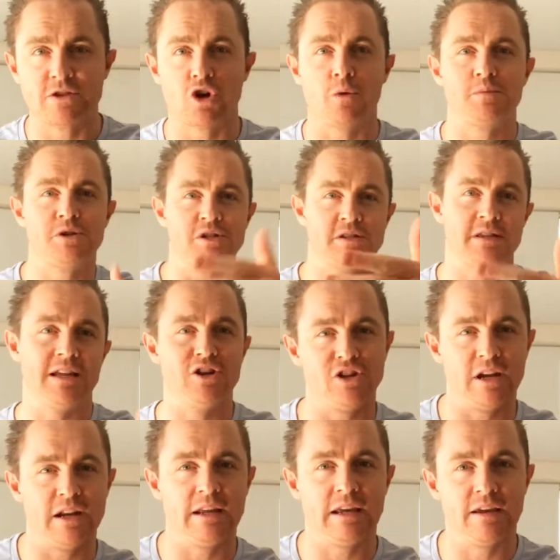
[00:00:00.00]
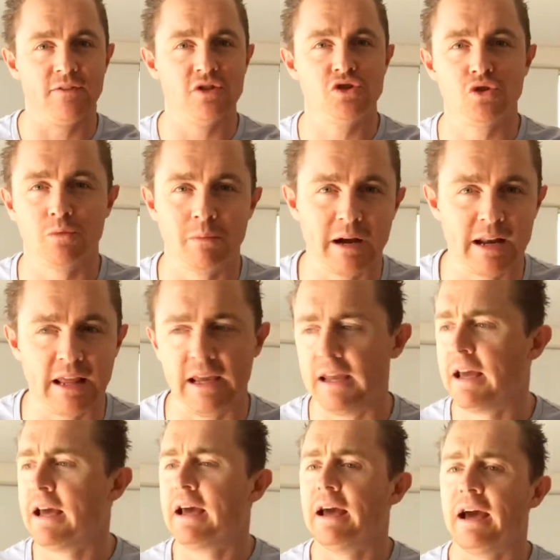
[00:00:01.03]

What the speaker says: options and then you need to give us your money.